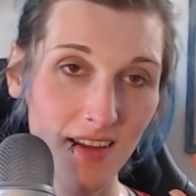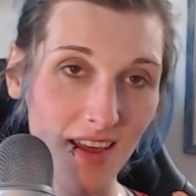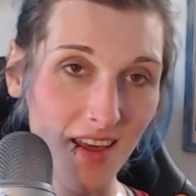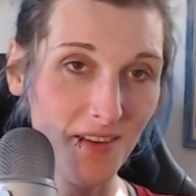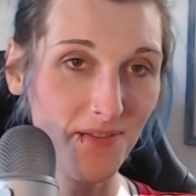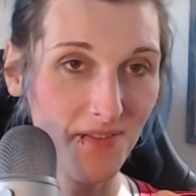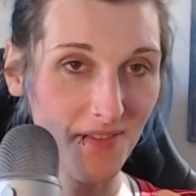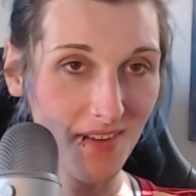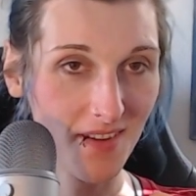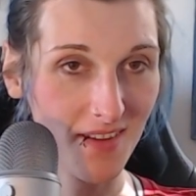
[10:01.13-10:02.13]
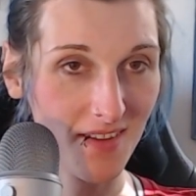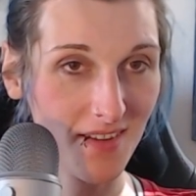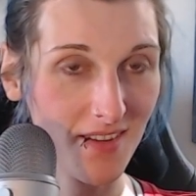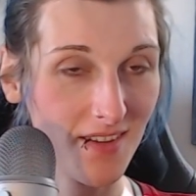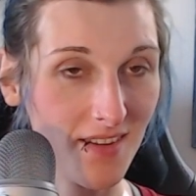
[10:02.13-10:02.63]
if,
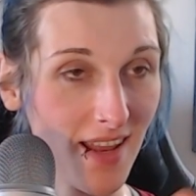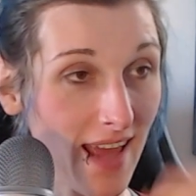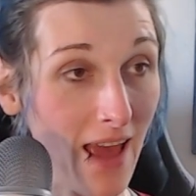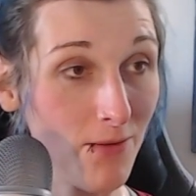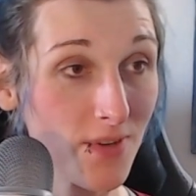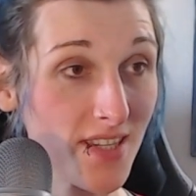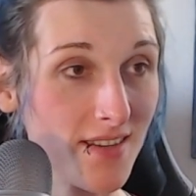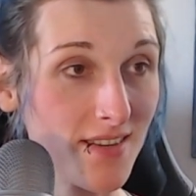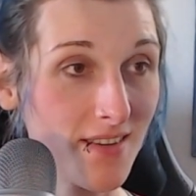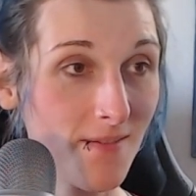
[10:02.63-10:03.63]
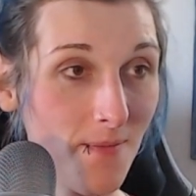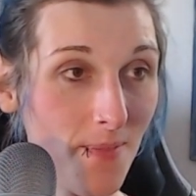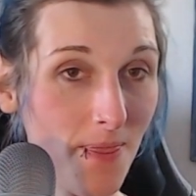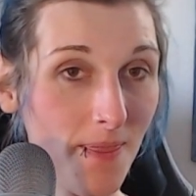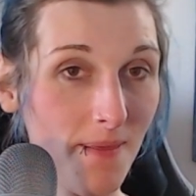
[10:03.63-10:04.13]
like, I
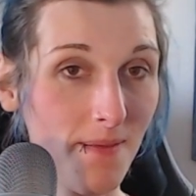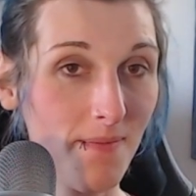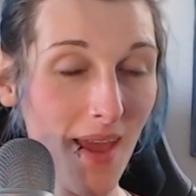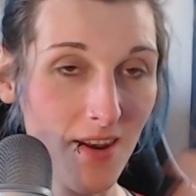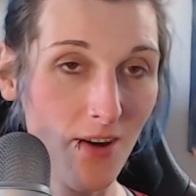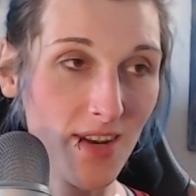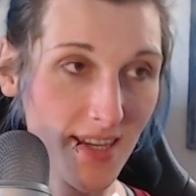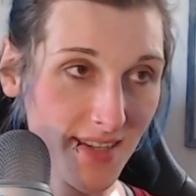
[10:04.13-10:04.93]
know there's